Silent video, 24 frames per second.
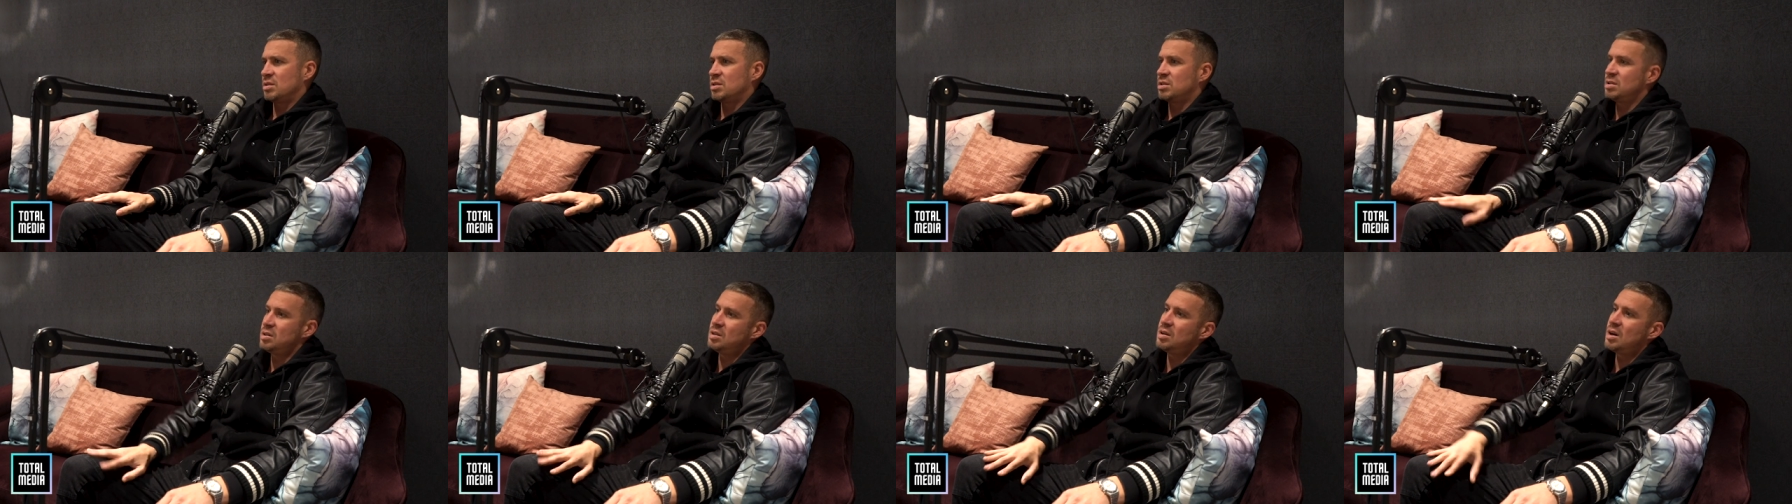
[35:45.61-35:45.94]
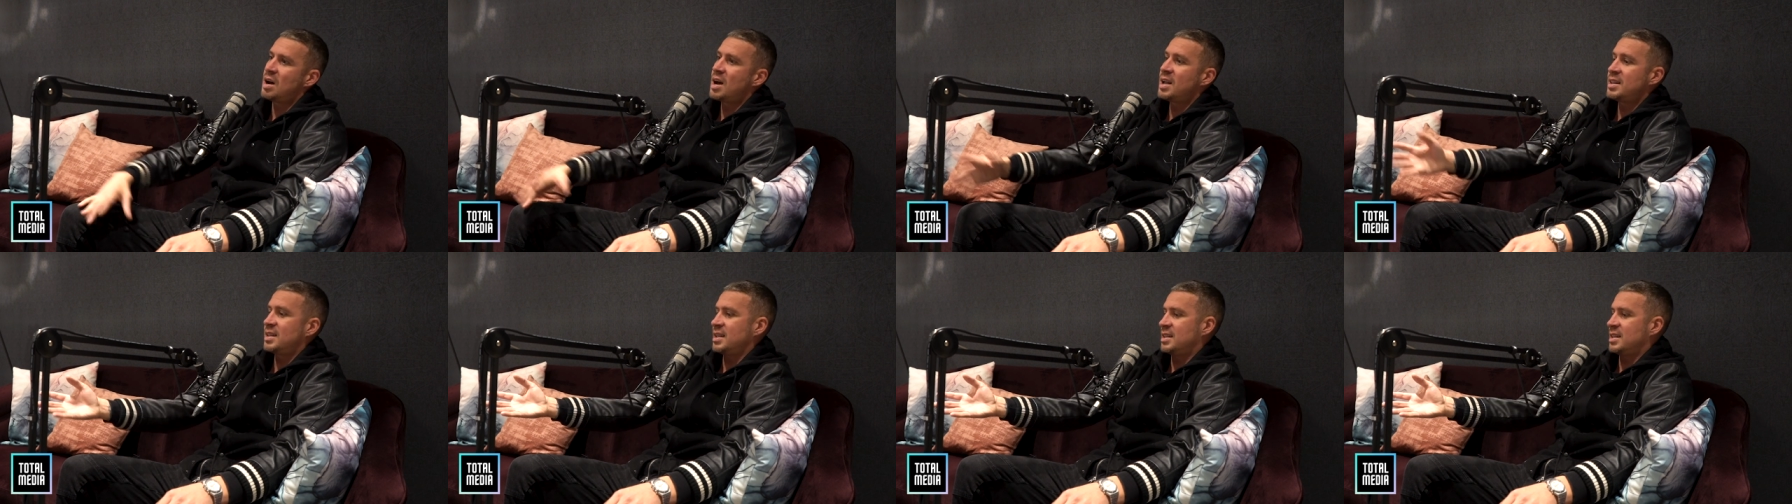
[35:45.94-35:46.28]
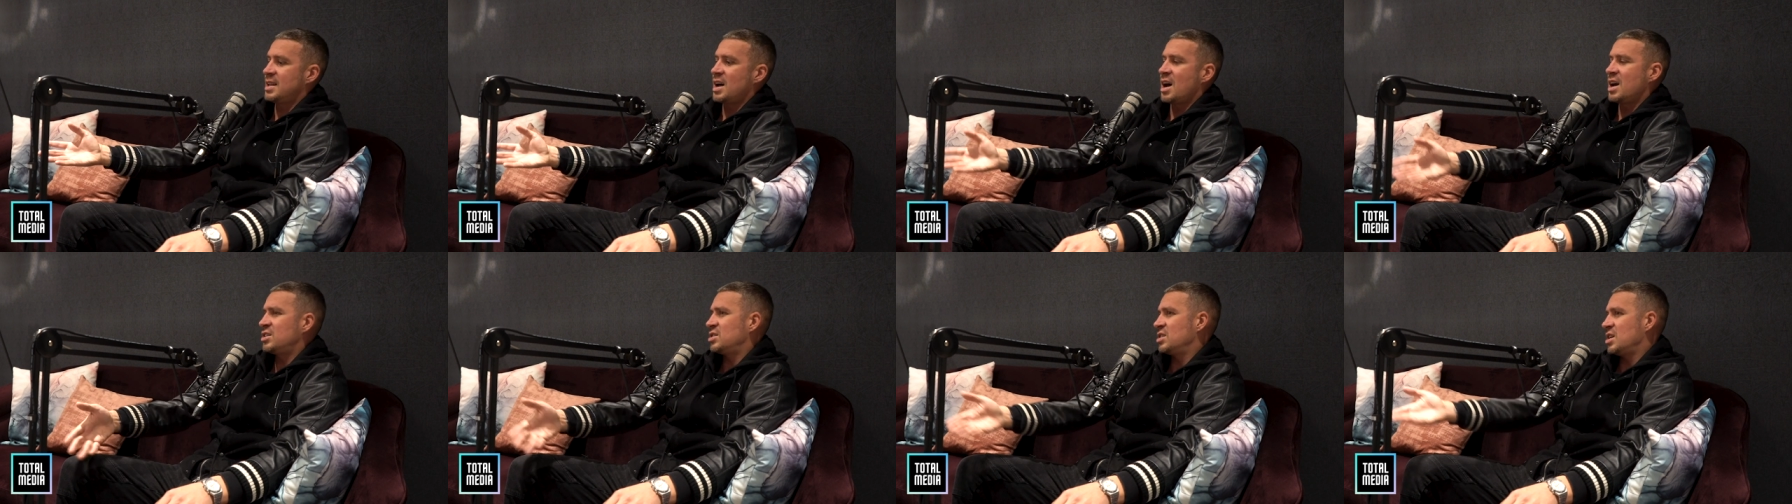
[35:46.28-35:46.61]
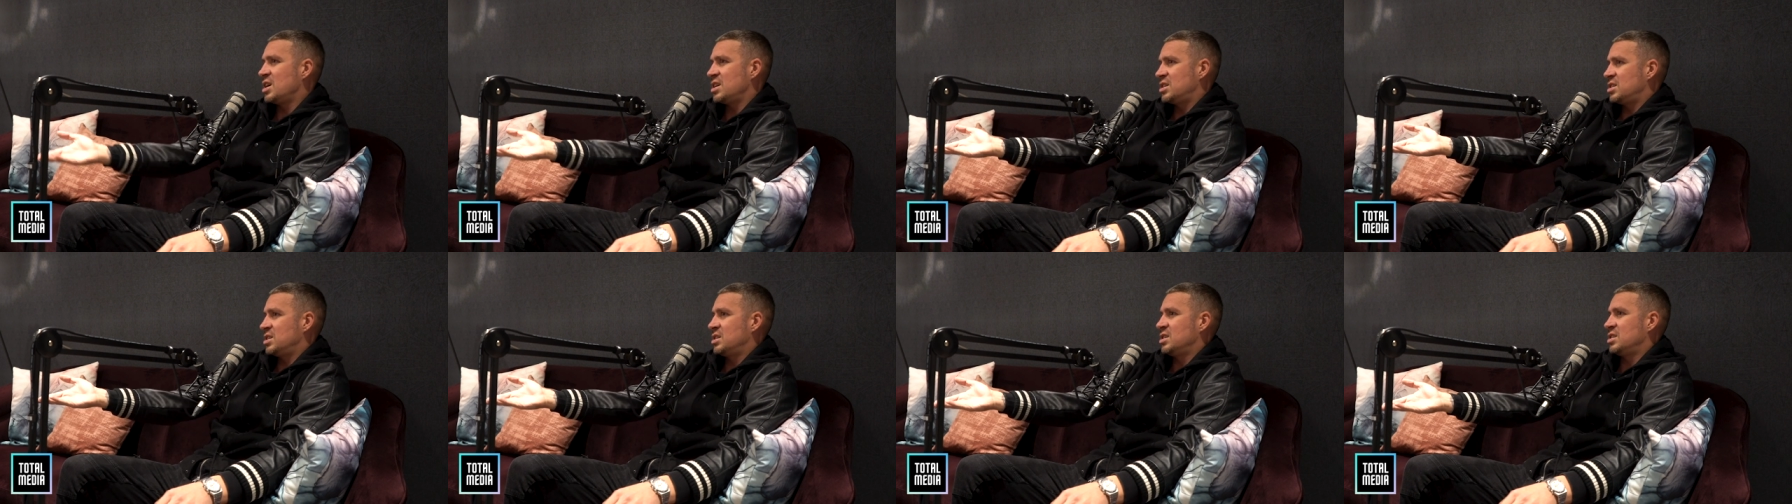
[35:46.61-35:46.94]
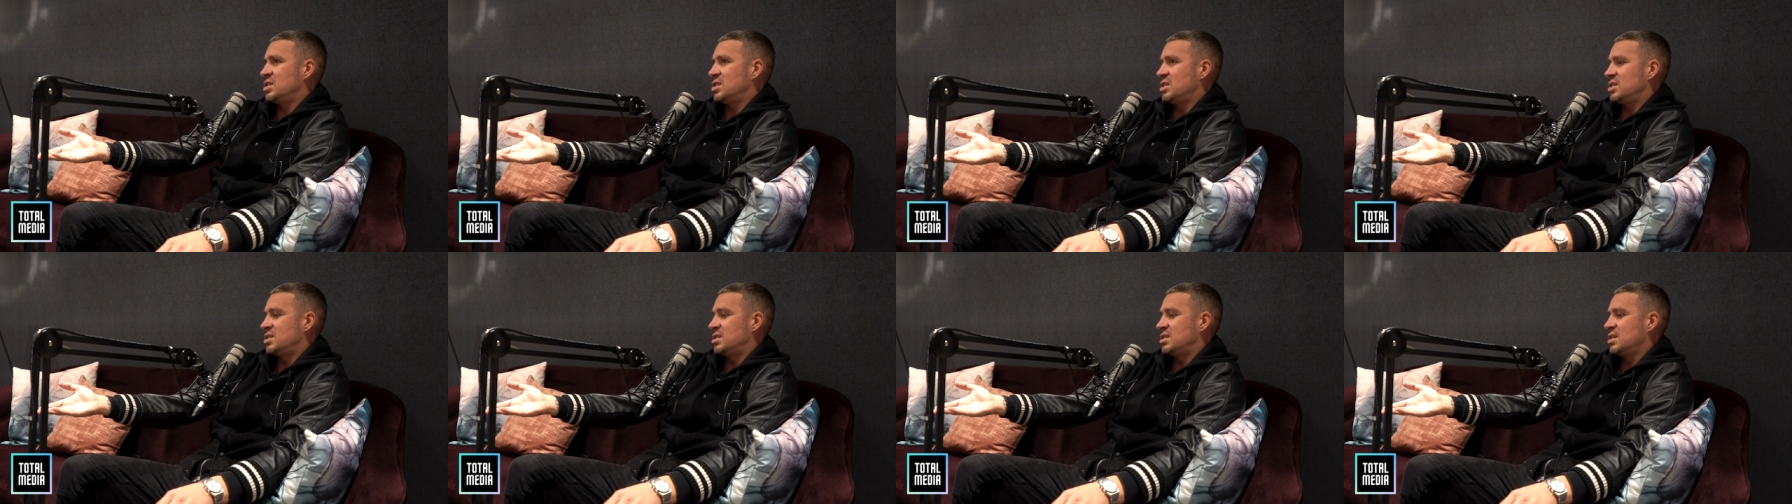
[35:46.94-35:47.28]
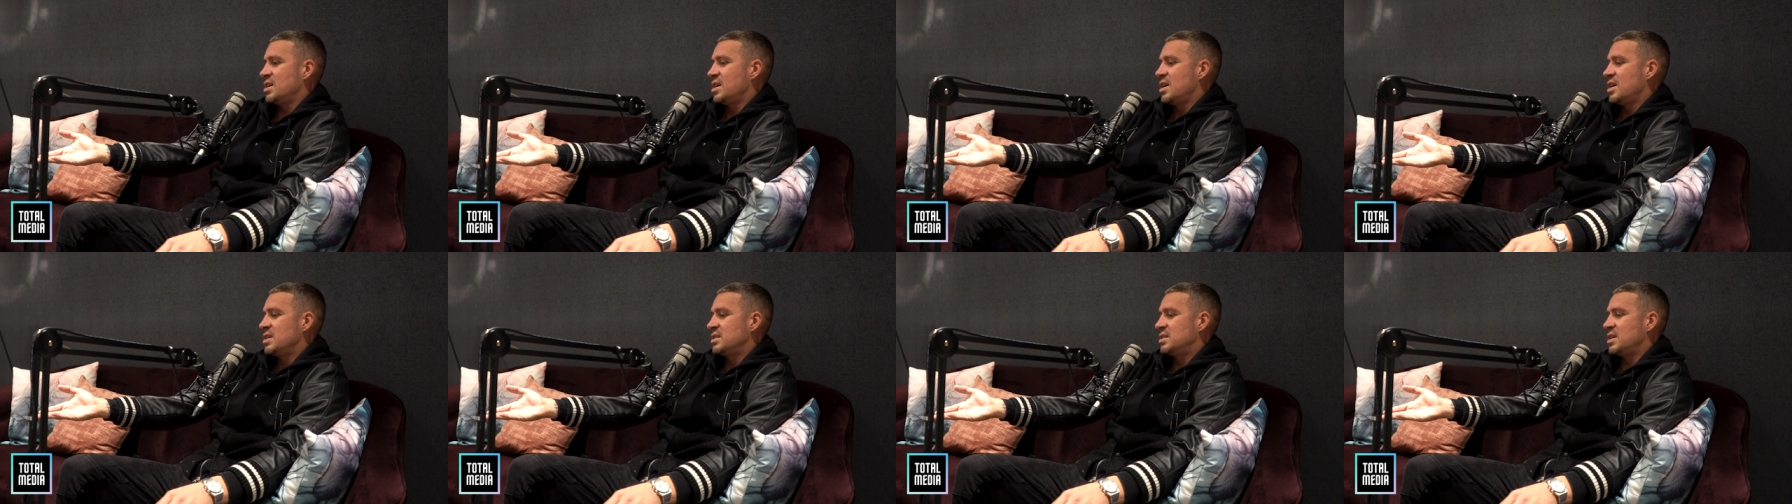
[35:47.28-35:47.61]
Because you, I did. I should I should have
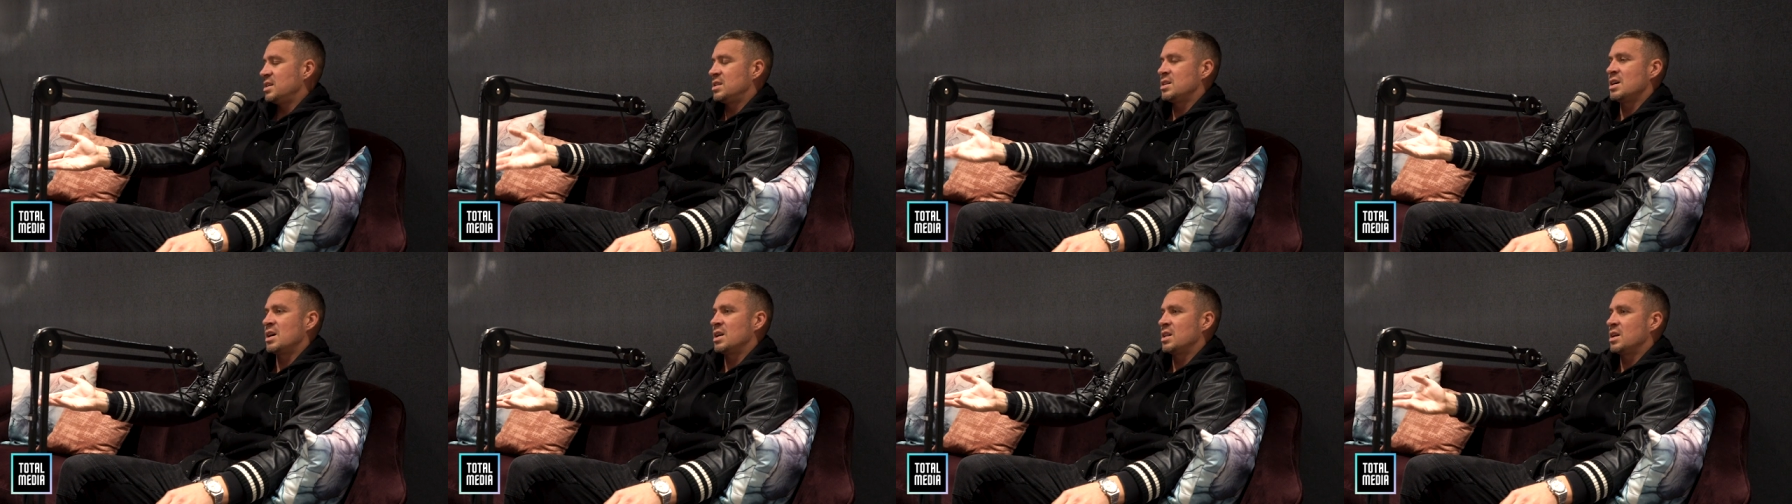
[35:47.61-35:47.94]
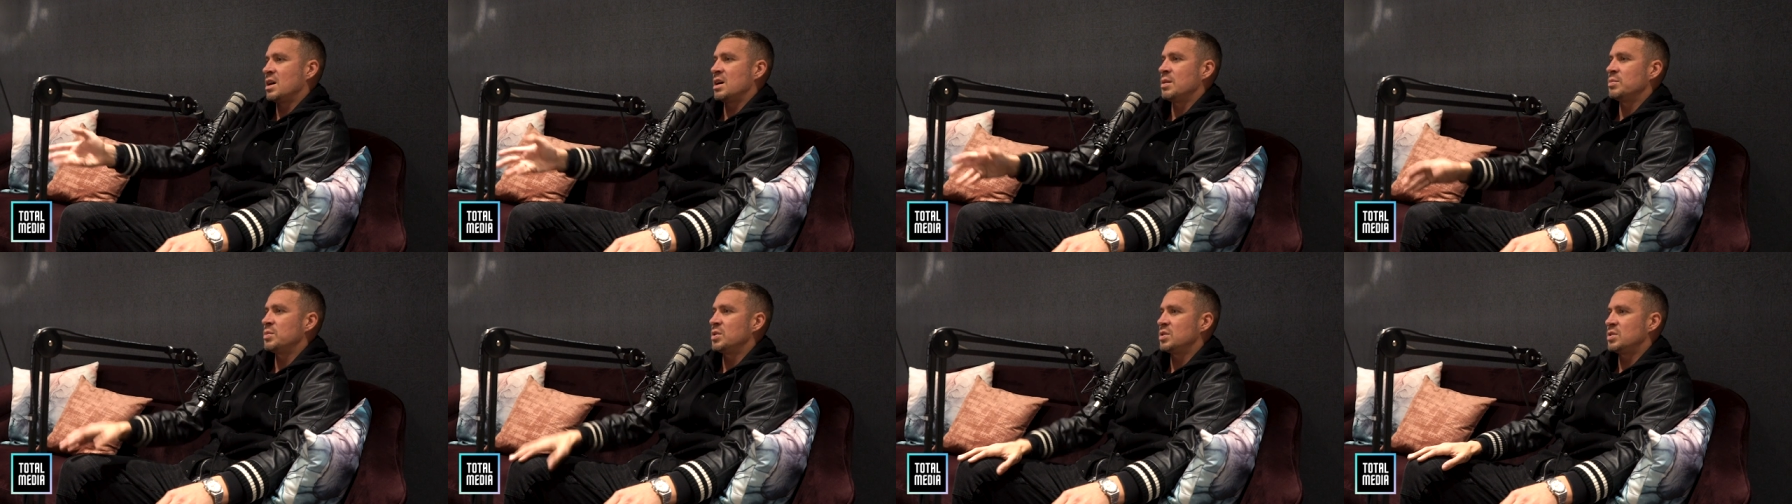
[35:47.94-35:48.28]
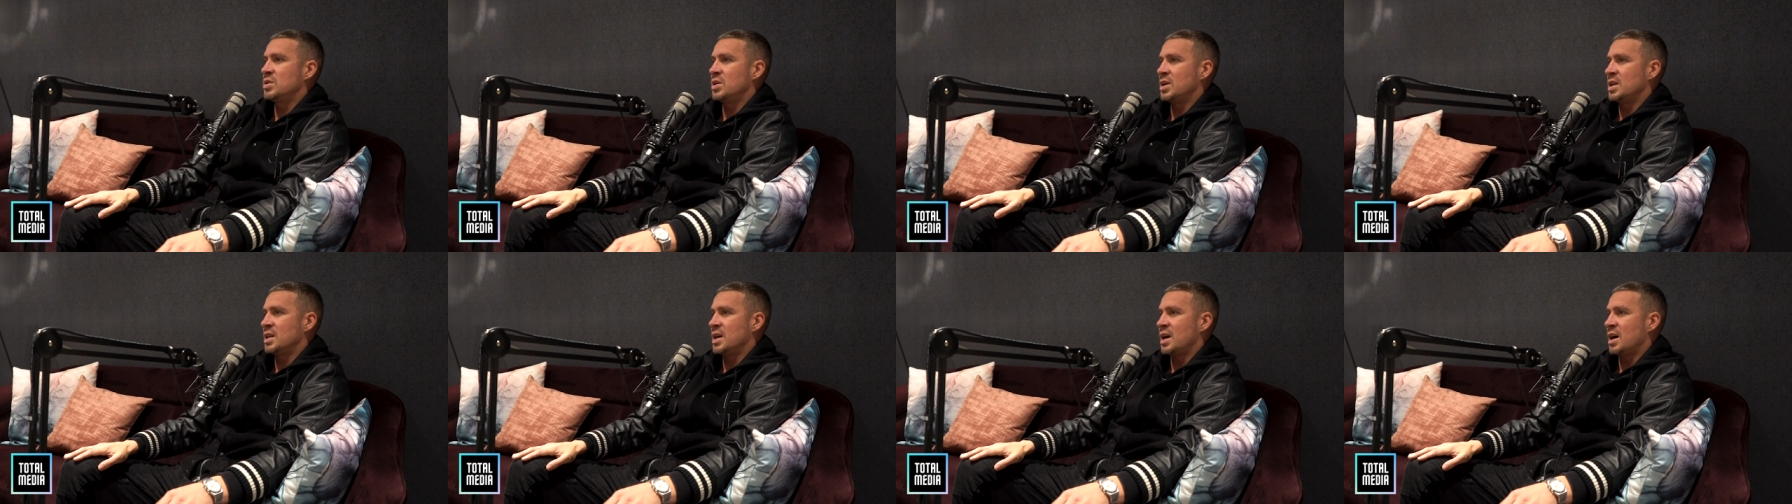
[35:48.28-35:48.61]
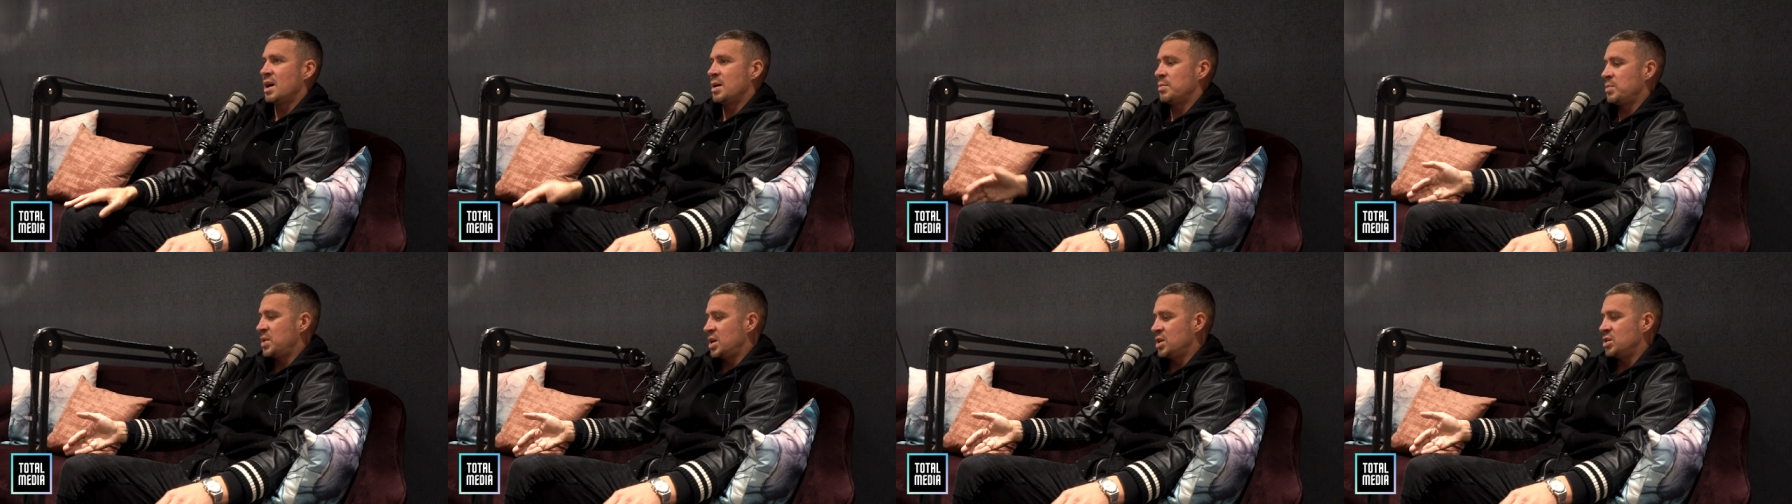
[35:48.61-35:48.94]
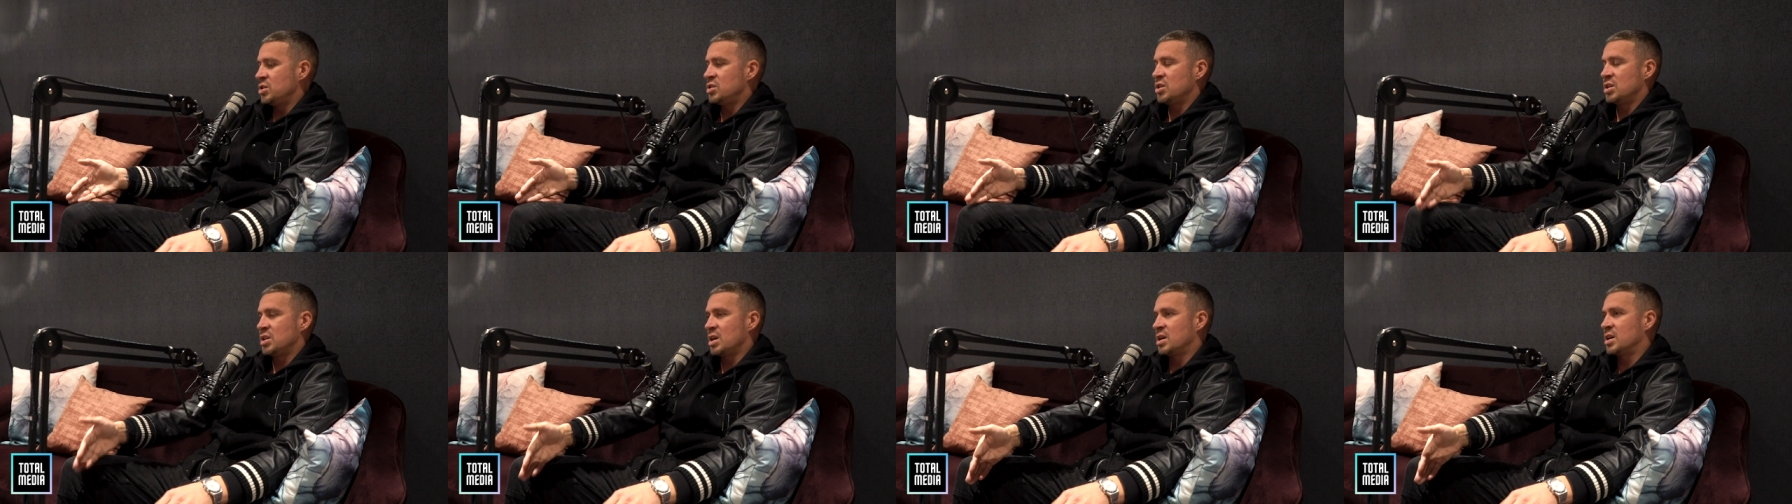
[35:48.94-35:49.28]
just said no, no, I'm not doing that. I'm injured.